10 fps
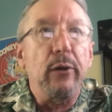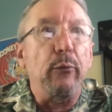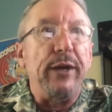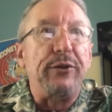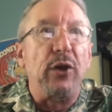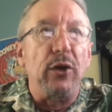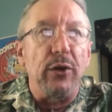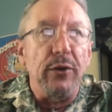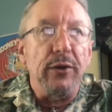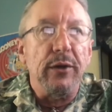
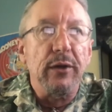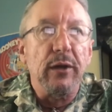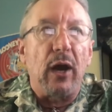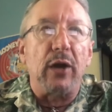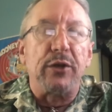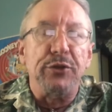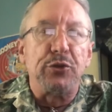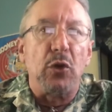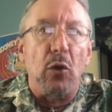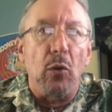returned our
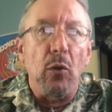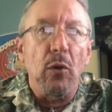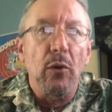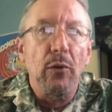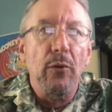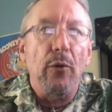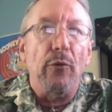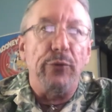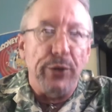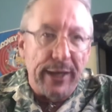control
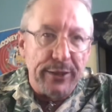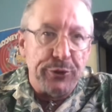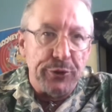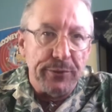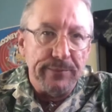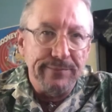over nature.